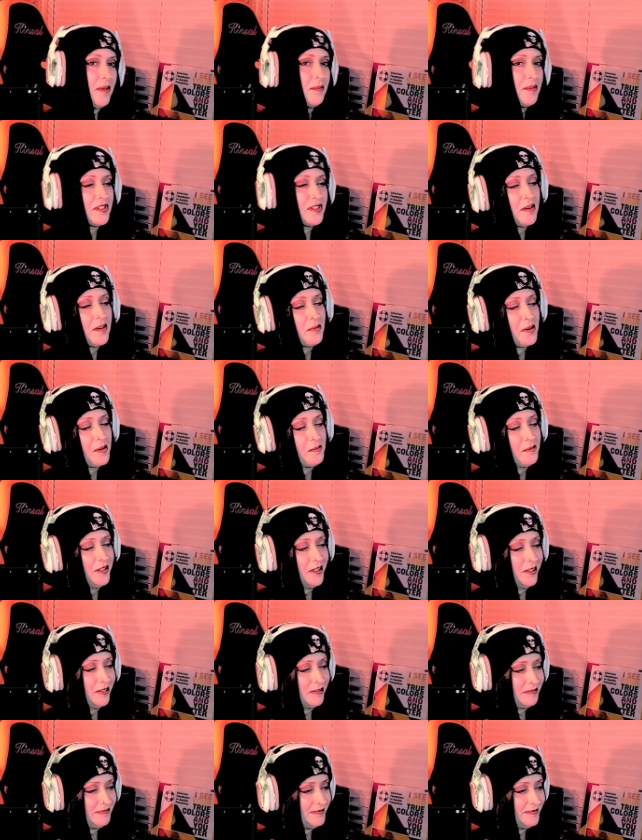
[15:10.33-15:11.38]
to stop rambling
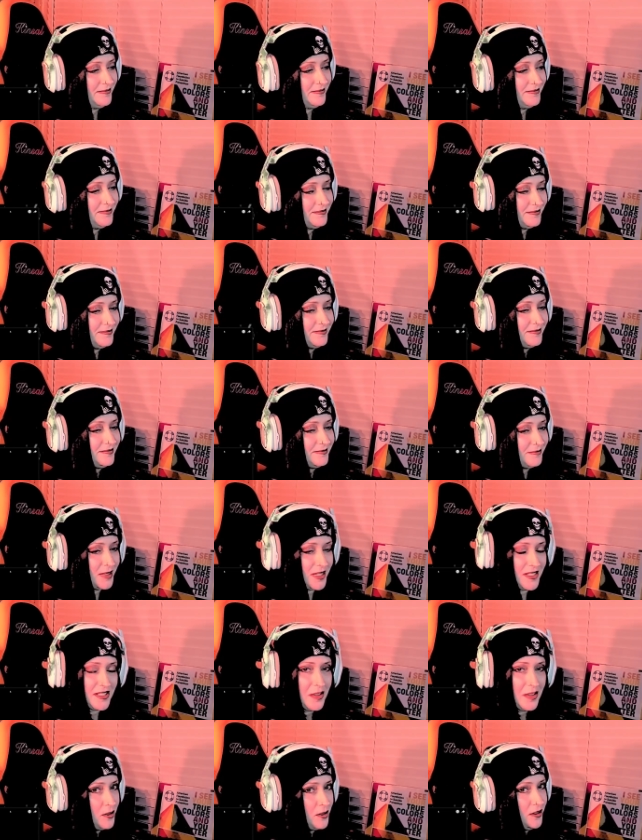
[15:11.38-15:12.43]
because I
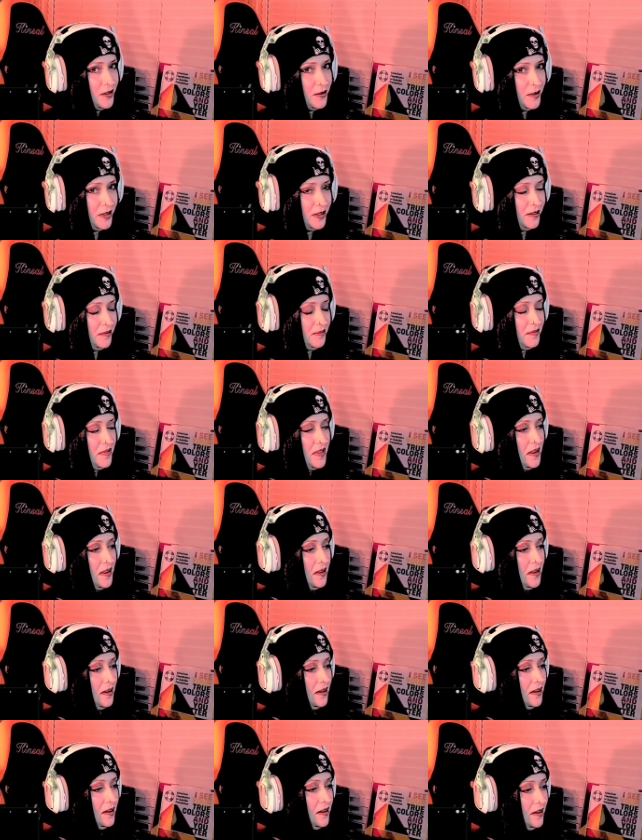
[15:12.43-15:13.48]
will do it.
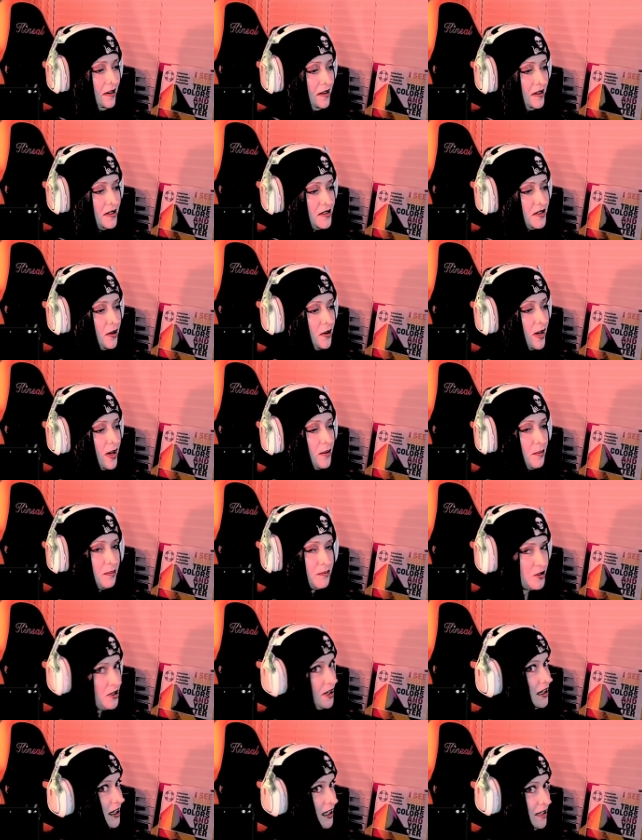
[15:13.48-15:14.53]
So I'm
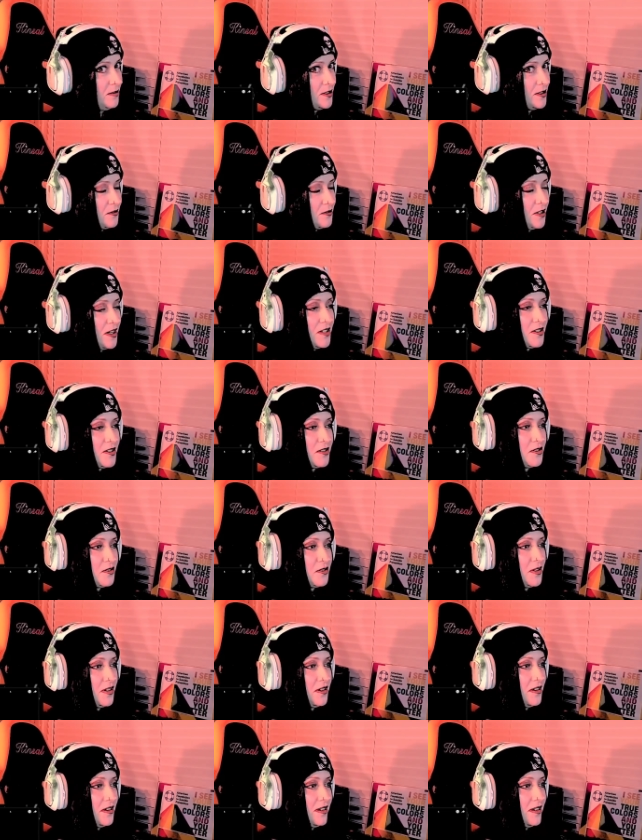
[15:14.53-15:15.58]
trying to keep these reactions short.
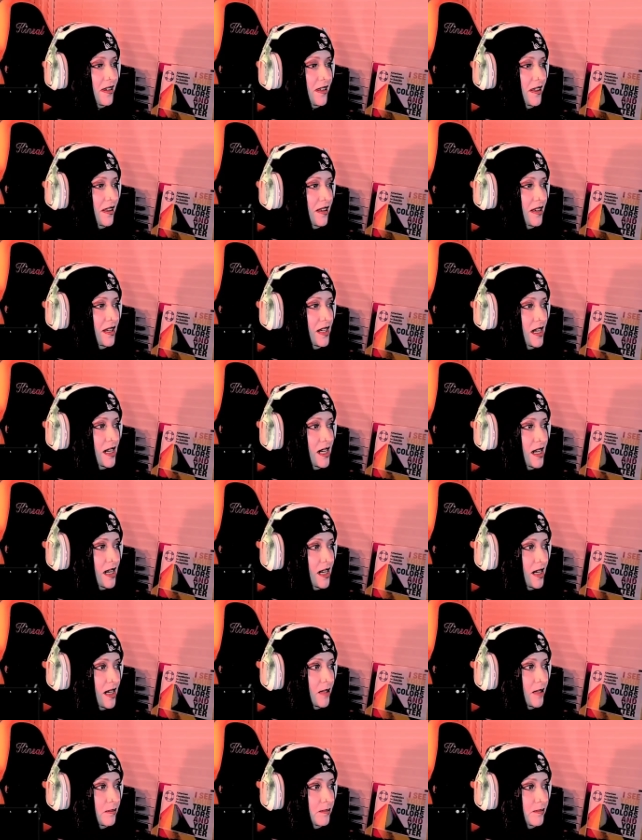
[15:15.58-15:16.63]

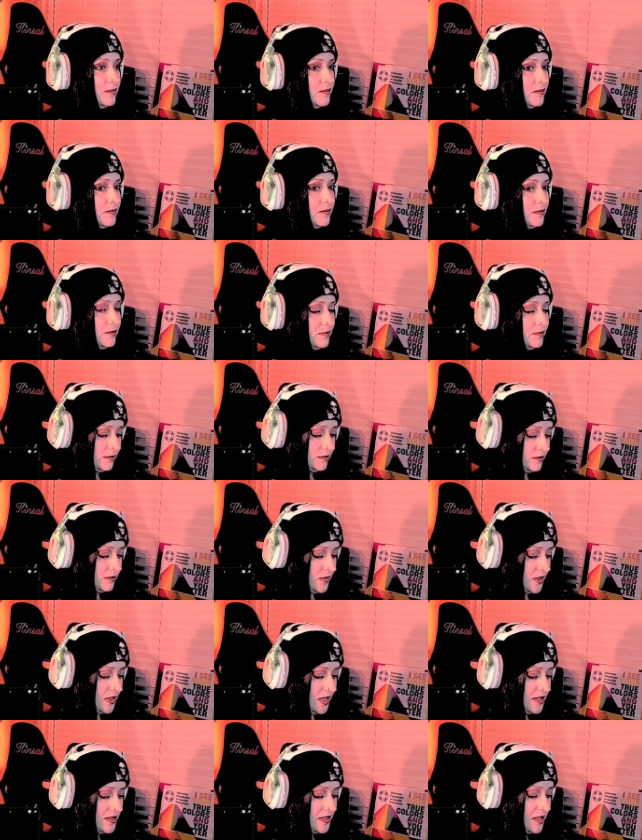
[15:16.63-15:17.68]
You
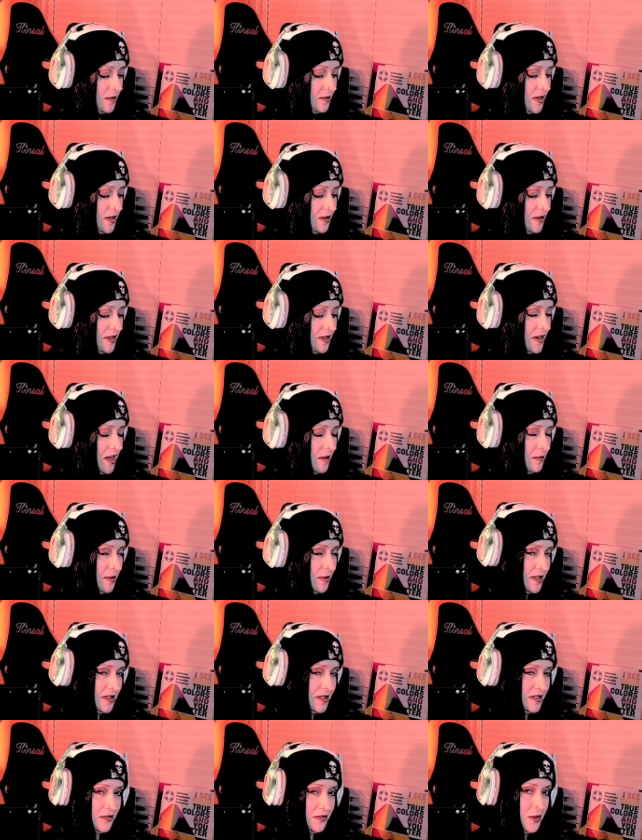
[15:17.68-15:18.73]
guys let me know in the comments
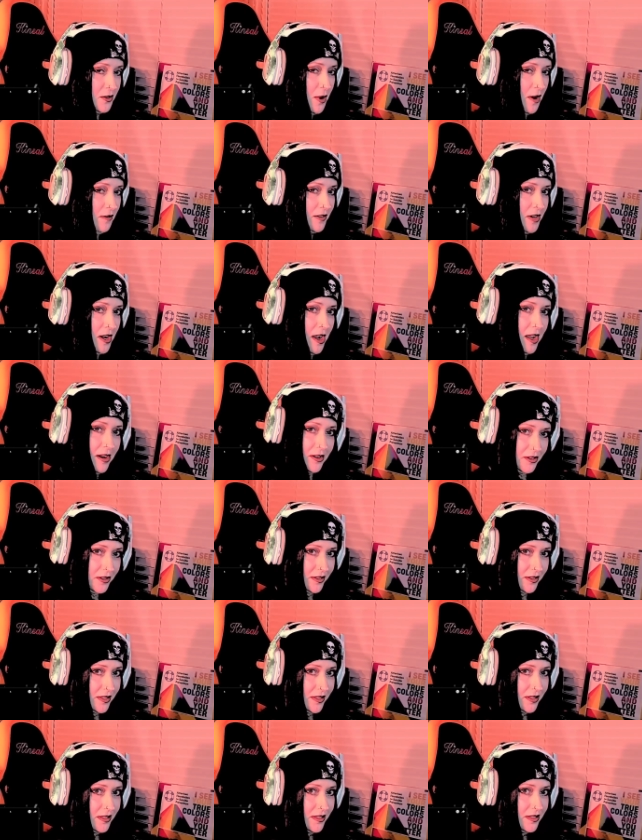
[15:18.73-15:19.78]
if you have not heard
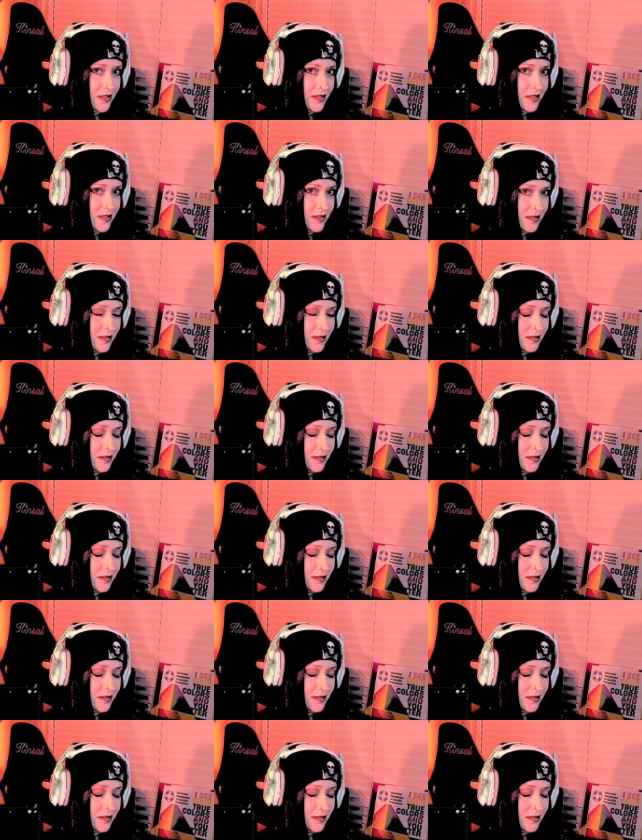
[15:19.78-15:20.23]
this.